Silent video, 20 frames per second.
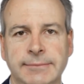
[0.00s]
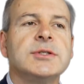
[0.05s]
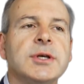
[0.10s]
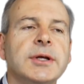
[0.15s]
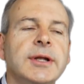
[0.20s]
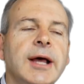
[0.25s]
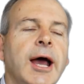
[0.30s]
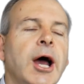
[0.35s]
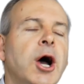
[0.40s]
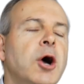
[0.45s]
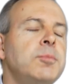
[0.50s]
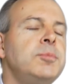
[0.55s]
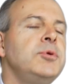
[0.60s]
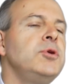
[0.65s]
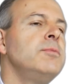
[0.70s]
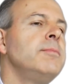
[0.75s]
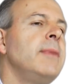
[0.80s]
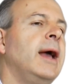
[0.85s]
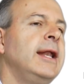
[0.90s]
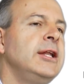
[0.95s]
So to help
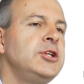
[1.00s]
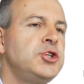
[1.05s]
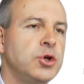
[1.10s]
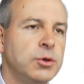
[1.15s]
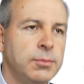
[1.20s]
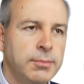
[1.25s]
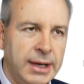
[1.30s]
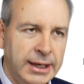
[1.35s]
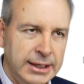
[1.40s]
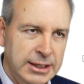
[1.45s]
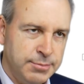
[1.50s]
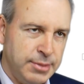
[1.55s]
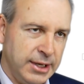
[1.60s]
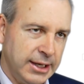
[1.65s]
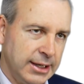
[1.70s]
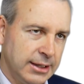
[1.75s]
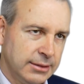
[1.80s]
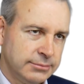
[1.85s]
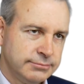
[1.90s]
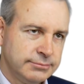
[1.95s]
you manage your money
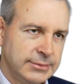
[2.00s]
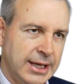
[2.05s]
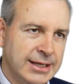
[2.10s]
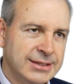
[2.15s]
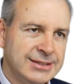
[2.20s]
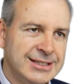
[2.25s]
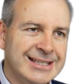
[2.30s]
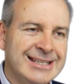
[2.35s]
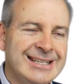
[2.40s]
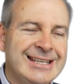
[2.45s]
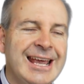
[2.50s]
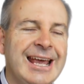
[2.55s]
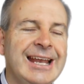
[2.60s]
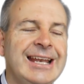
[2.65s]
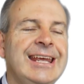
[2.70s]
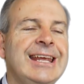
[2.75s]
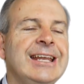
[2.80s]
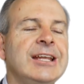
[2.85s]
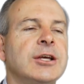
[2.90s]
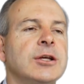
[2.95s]
better and to get
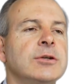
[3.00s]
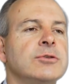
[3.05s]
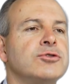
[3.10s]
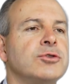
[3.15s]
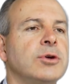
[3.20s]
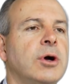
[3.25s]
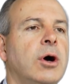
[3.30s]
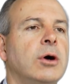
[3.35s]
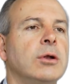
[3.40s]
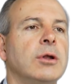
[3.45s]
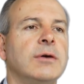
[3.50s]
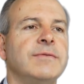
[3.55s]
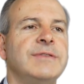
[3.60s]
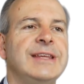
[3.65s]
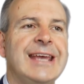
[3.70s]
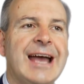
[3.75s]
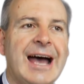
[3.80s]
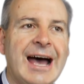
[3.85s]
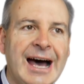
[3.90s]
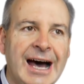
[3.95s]
in control of
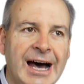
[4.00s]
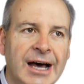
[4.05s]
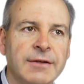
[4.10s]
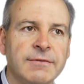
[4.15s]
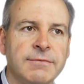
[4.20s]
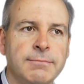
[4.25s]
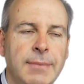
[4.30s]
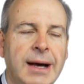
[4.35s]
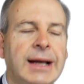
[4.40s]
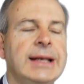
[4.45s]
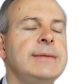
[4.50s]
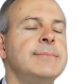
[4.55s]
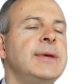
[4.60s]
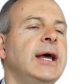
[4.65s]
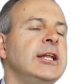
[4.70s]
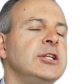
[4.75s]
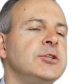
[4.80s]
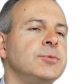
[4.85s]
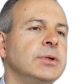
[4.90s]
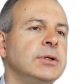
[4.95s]
the art of money
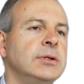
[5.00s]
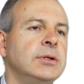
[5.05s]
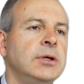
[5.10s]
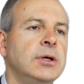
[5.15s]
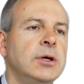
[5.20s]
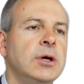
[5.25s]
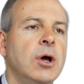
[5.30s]
management,